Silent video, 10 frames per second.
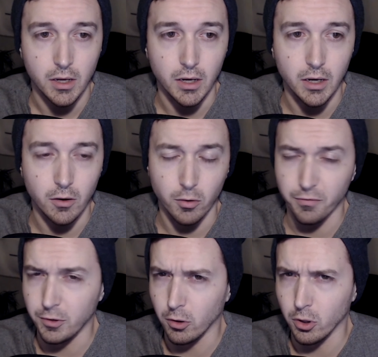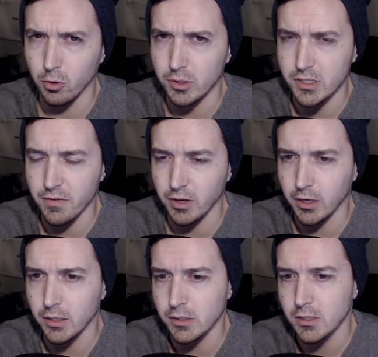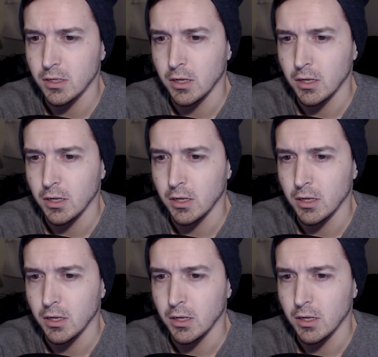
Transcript: or if you don't know who Civic is,